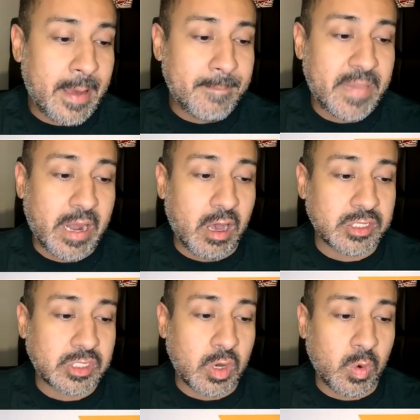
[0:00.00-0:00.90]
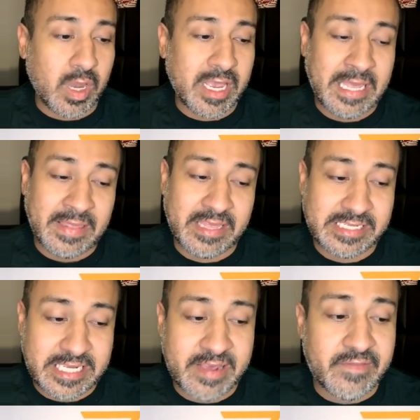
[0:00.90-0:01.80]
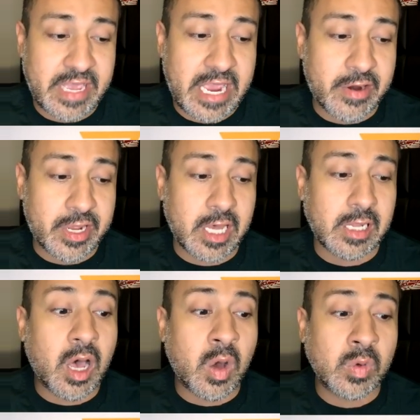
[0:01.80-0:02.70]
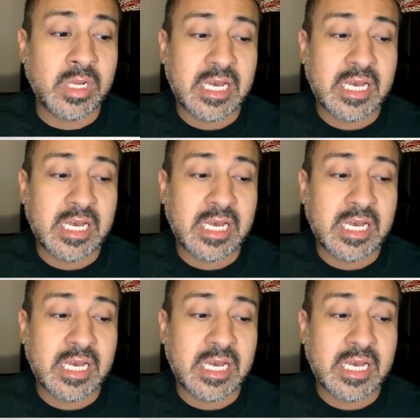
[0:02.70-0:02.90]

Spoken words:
but also in the DMV area alone,